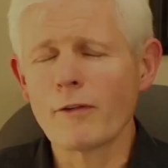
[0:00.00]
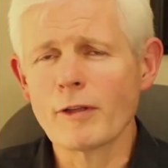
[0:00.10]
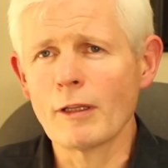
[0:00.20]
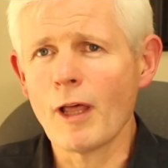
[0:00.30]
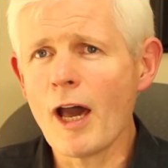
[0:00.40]

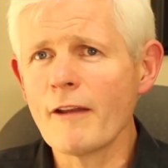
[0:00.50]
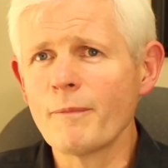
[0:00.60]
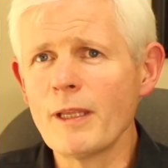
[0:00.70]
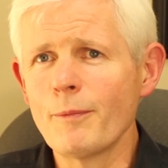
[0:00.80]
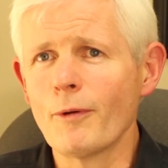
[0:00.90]
there's a lot
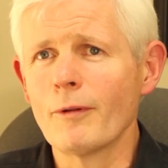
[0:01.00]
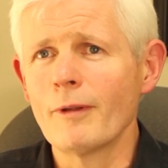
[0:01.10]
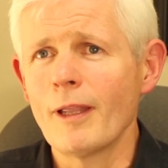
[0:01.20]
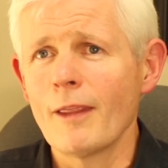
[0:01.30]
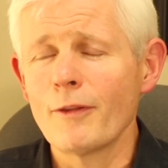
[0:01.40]
of
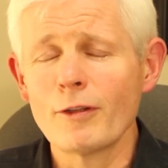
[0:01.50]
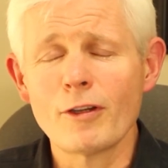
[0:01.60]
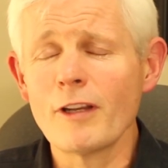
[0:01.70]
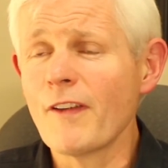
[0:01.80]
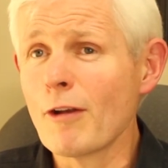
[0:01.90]
people that
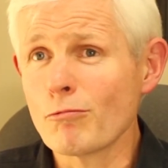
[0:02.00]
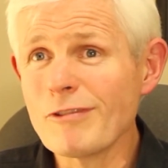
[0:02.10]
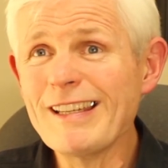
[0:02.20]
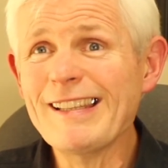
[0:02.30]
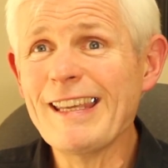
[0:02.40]
could have had
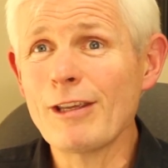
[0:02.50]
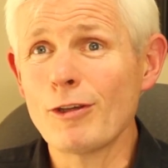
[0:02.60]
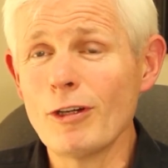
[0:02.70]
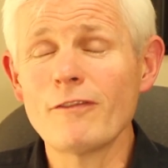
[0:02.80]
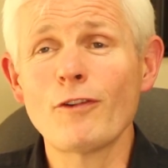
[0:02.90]
really
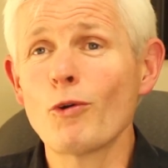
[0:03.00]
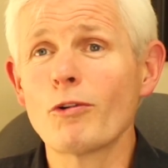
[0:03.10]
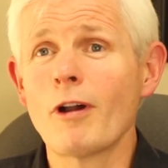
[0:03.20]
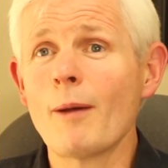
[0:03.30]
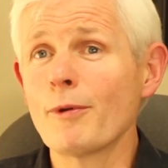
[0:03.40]
good
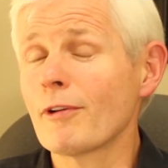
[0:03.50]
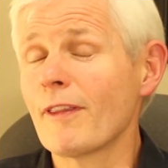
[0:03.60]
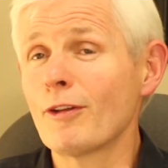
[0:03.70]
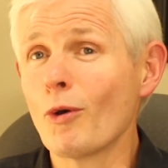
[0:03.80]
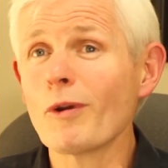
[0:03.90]
photocopiers
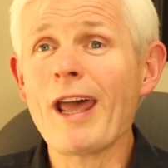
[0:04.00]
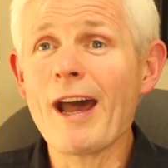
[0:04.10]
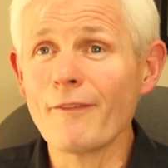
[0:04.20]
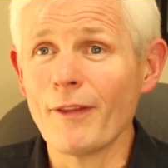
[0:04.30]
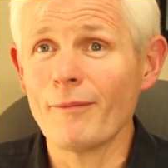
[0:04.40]
that don't
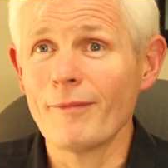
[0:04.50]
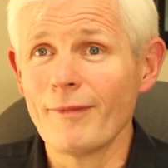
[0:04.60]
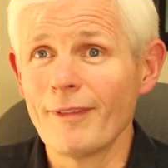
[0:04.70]
have them.